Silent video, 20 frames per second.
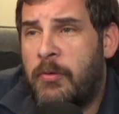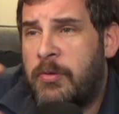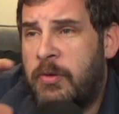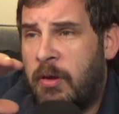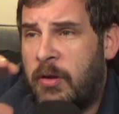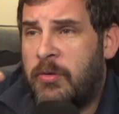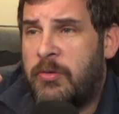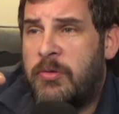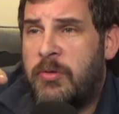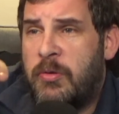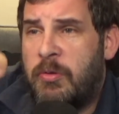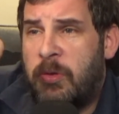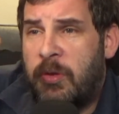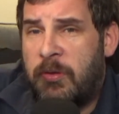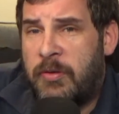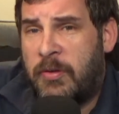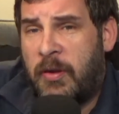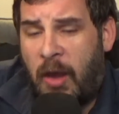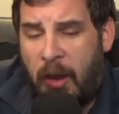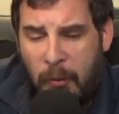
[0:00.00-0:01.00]
into the
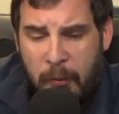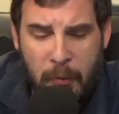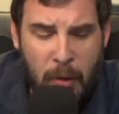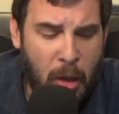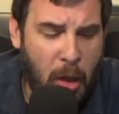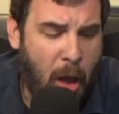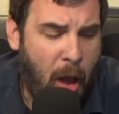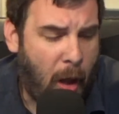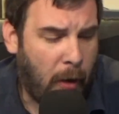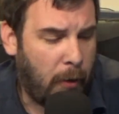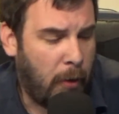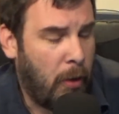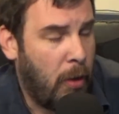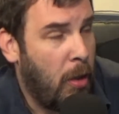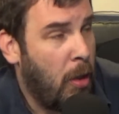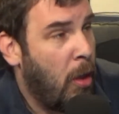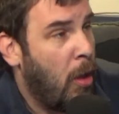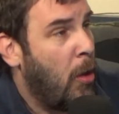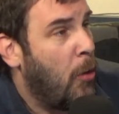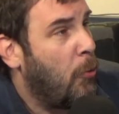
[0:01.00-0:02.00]
same clock.
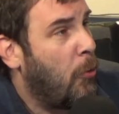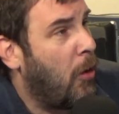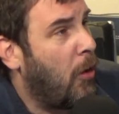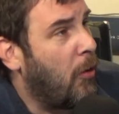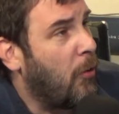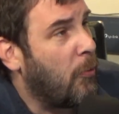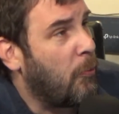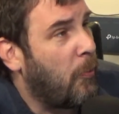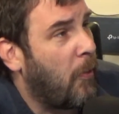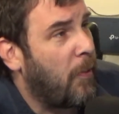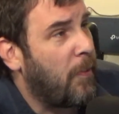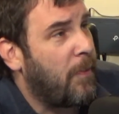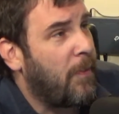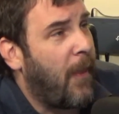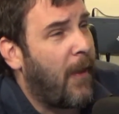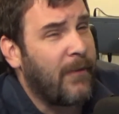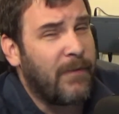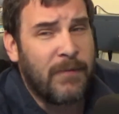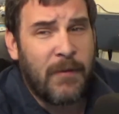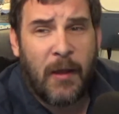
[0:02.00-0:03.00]
Well, but
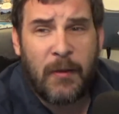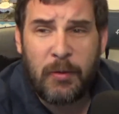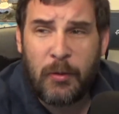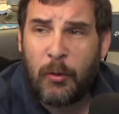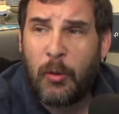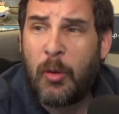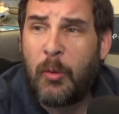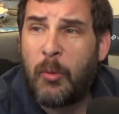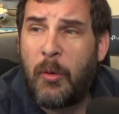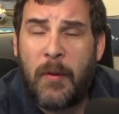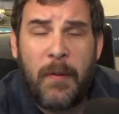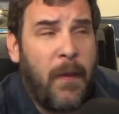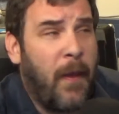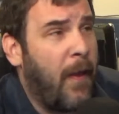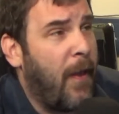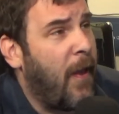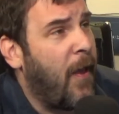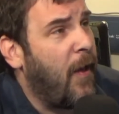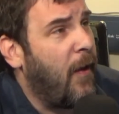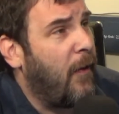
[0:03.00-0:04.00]
that's not the only one they
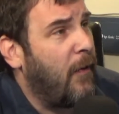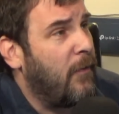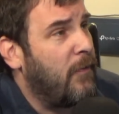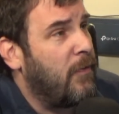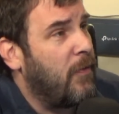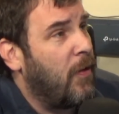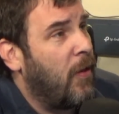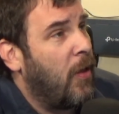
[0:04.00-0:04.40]
have.